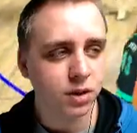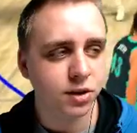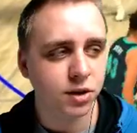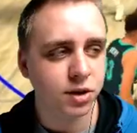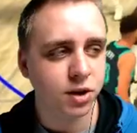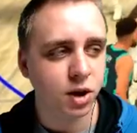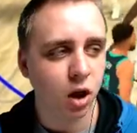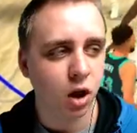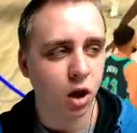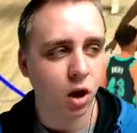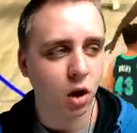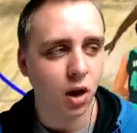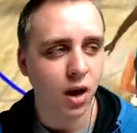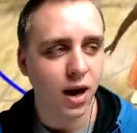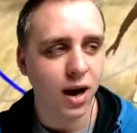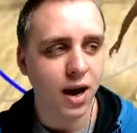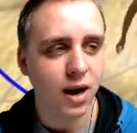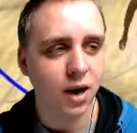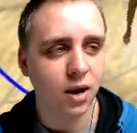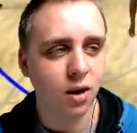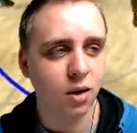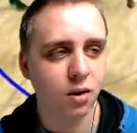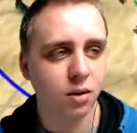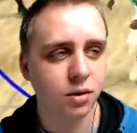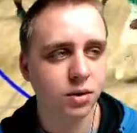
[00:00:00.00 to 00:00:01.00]
So
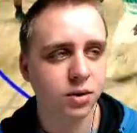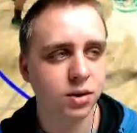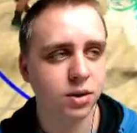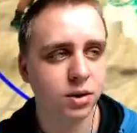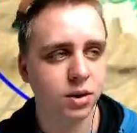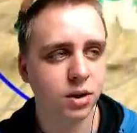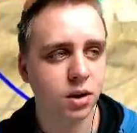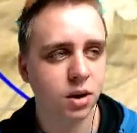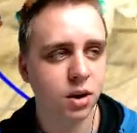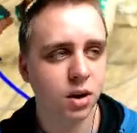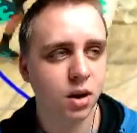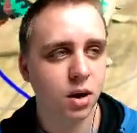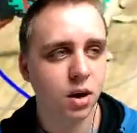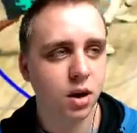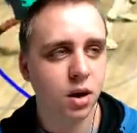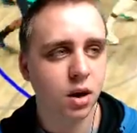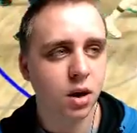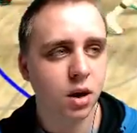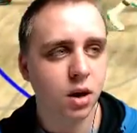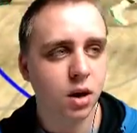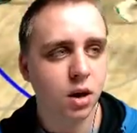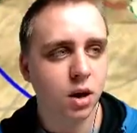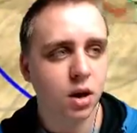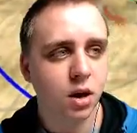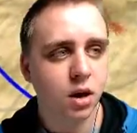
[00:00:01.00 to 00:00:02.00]
I don't
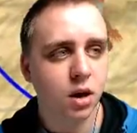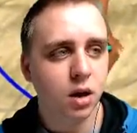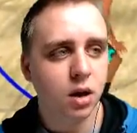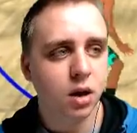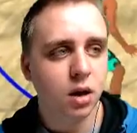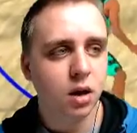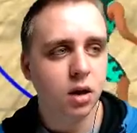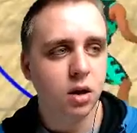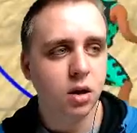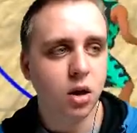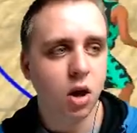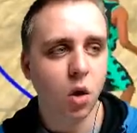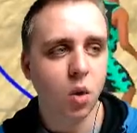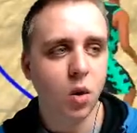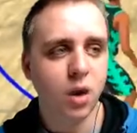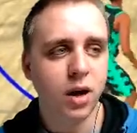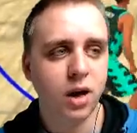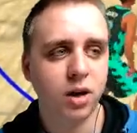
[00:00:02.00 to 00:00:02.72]
know